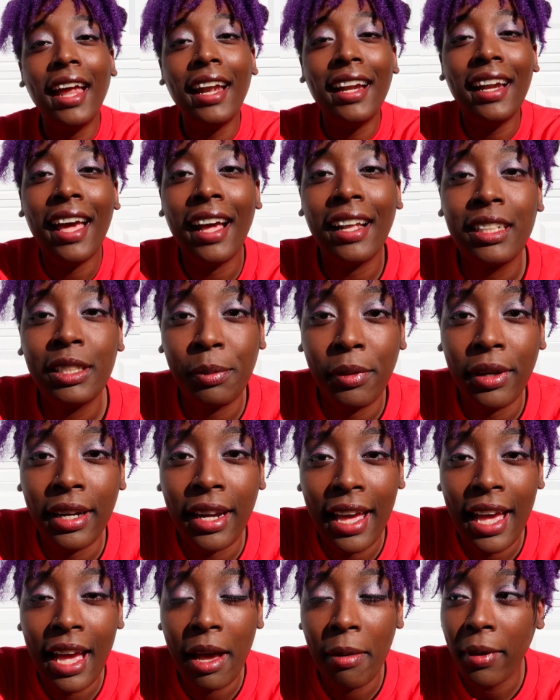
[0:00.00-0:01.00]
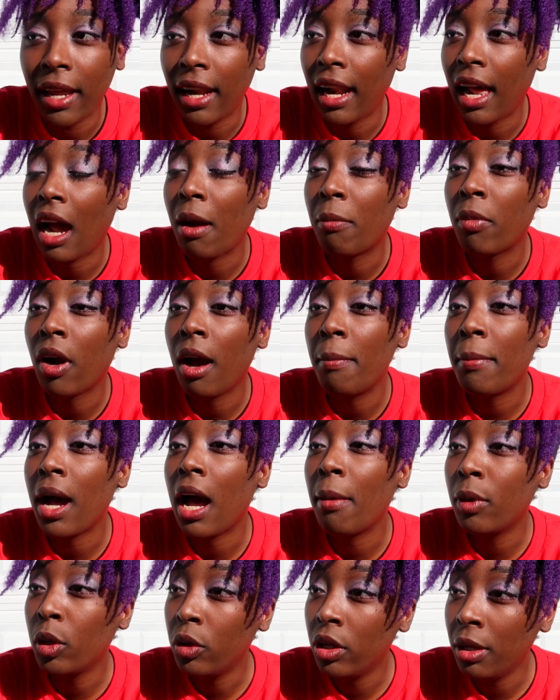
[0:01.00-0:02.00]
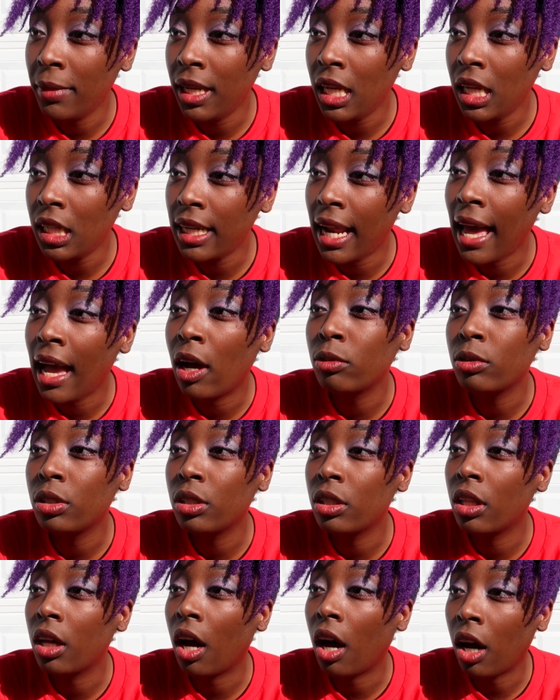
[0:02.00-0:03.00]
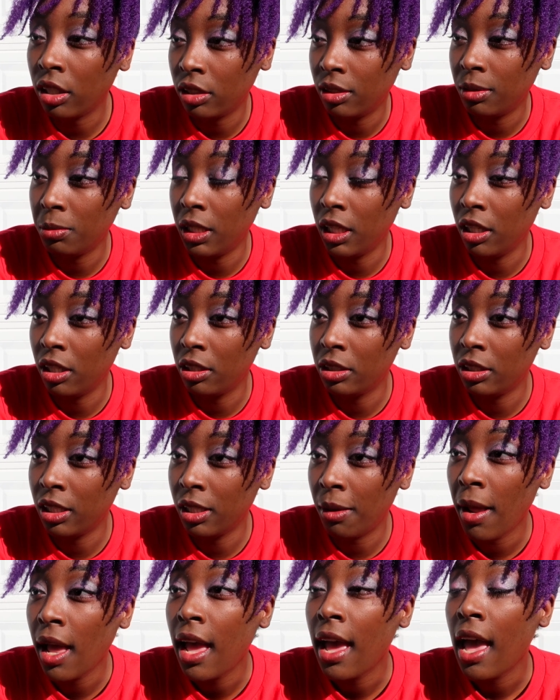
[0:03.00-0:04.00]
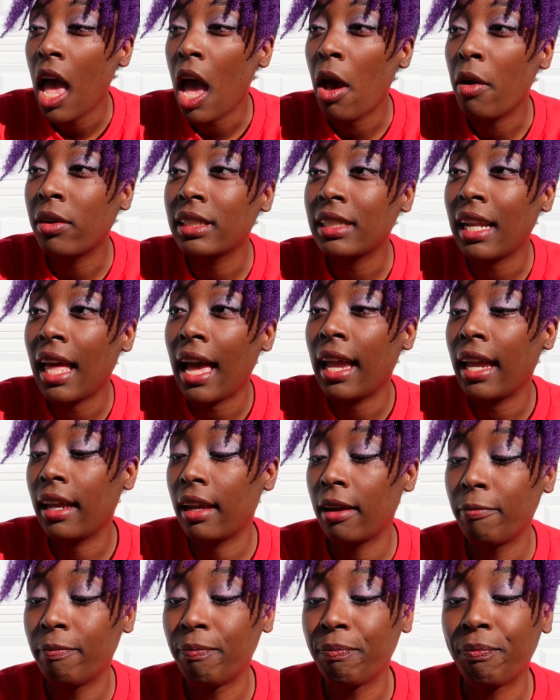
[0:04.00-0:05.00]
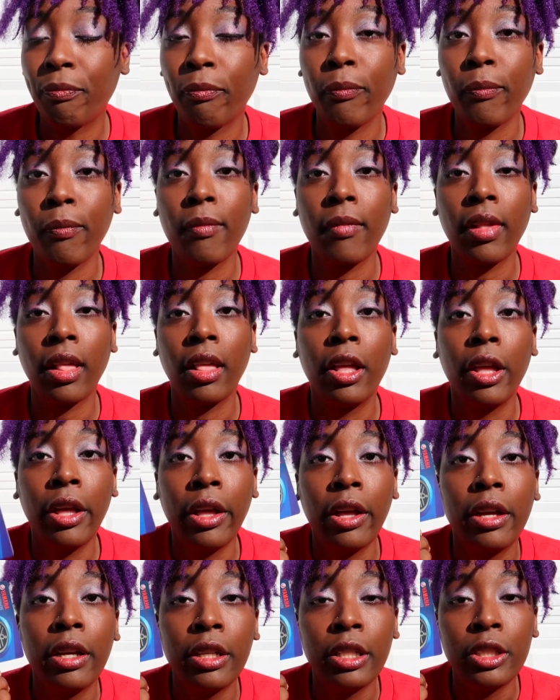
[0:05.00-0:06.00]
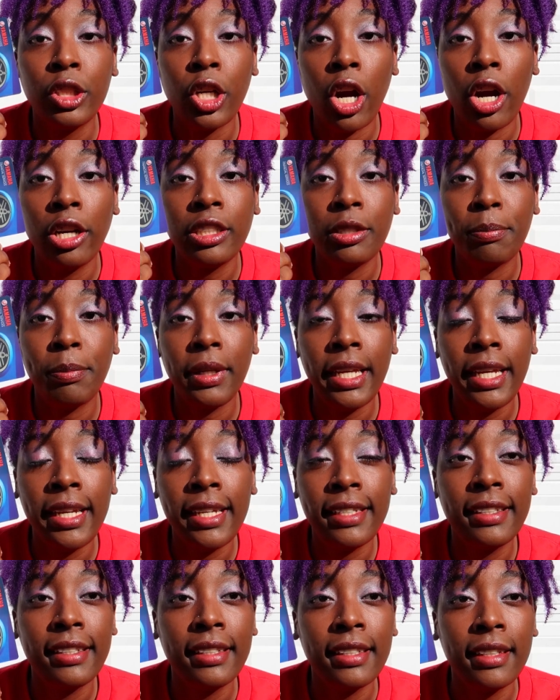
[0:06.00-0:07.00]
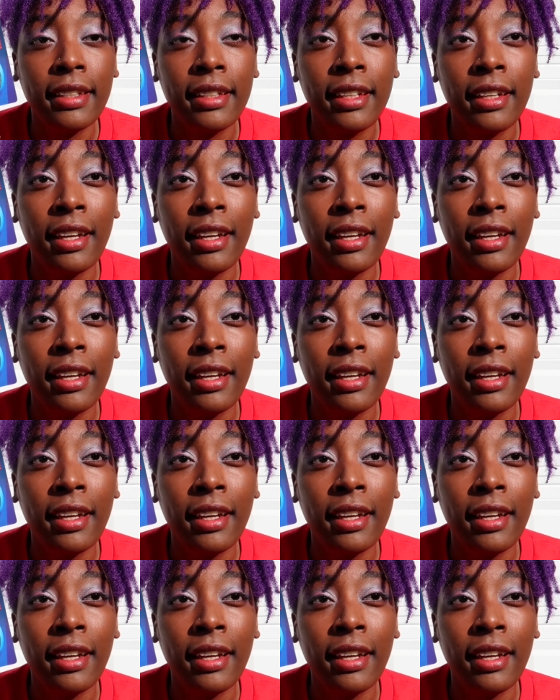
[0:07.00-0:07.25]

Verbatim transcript: And that's what happened. I brought my booty meat down to the awesome dealership and was like, charge it please.